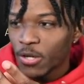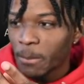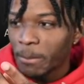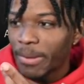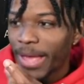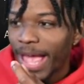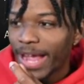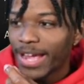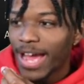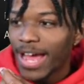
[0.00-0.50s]

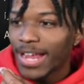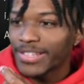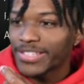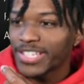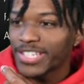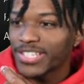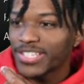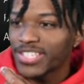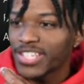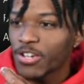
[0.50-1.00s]
Pat
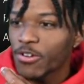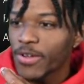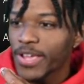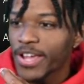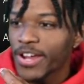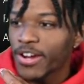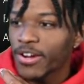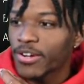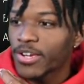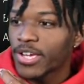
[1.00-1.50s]
Connaughton is still
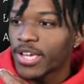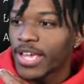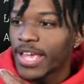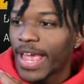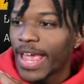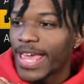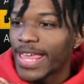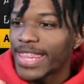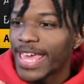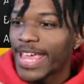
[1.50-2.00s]
here,
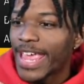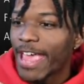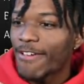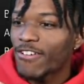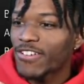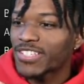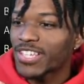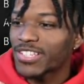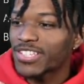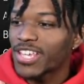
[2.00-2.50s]
and they gave
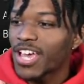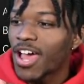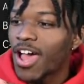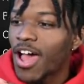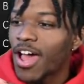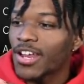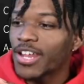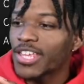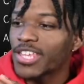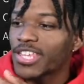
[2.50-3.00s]
us a ton of